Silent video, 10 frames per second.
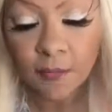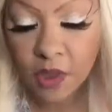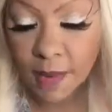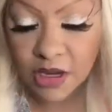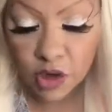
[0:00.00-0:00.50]

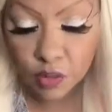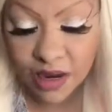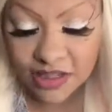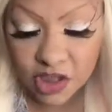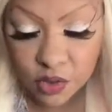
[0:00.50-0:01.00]
I'm here to
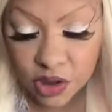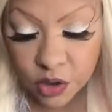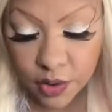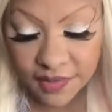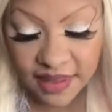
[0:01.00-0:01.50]
rescue
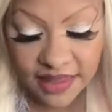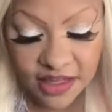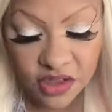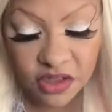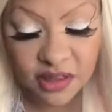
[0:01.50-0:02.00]
you, and then
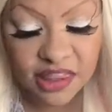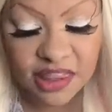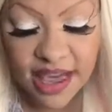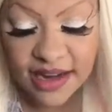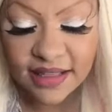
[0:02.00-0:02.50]
they
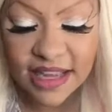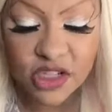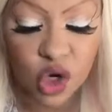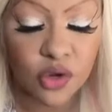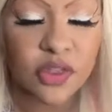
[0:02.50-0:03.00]
then they
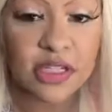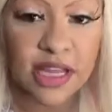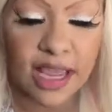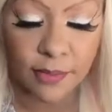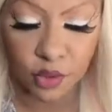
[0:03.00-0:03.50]
turn the
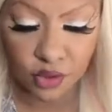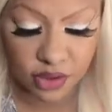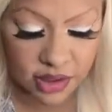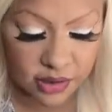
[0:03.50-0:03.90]
tables.